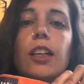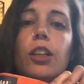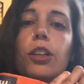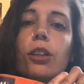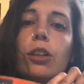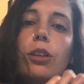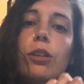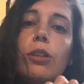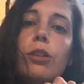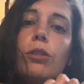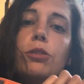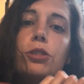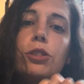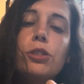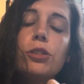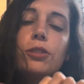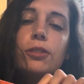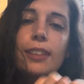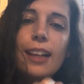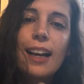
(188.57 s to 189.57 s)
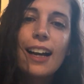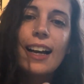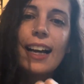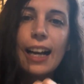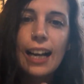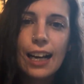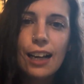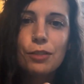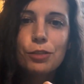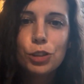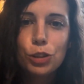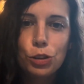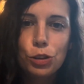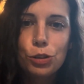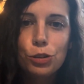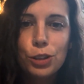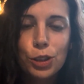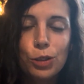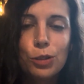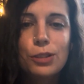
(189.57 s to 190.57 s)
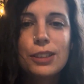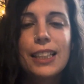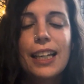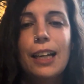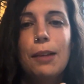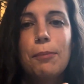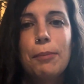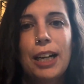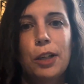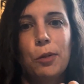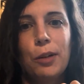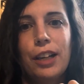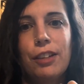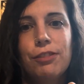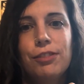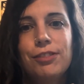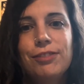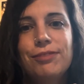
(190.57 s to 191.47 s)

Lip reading: You do not have to use a microwave.